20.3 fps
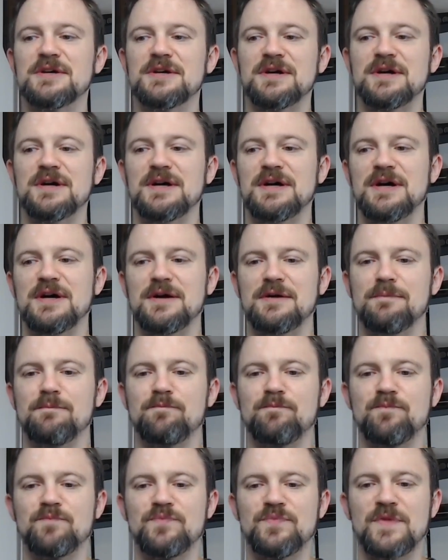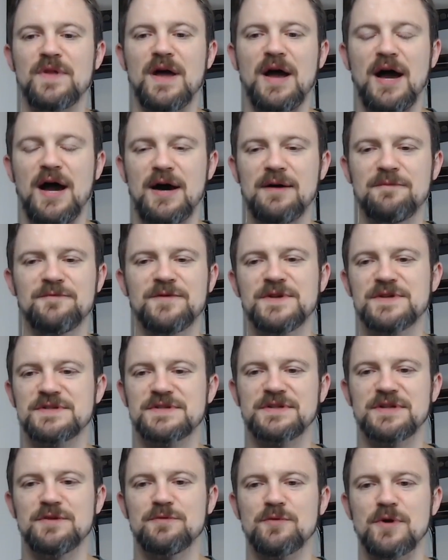
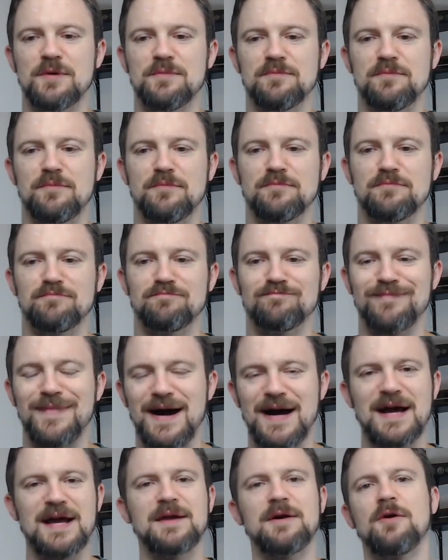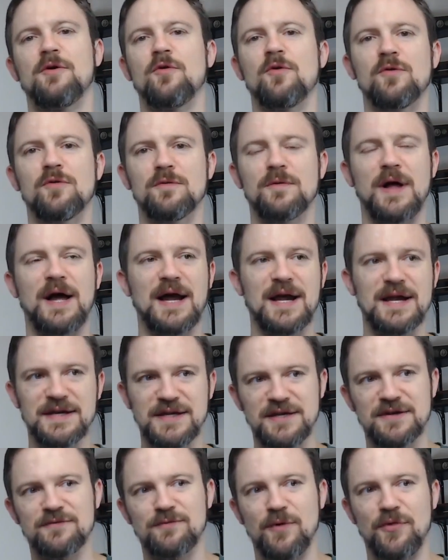Obviously, what my whole idea
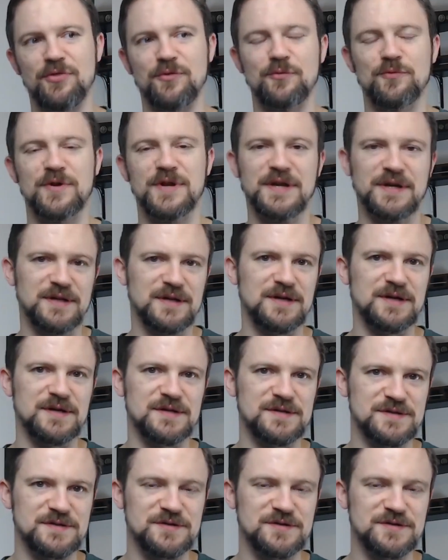of what the ring does,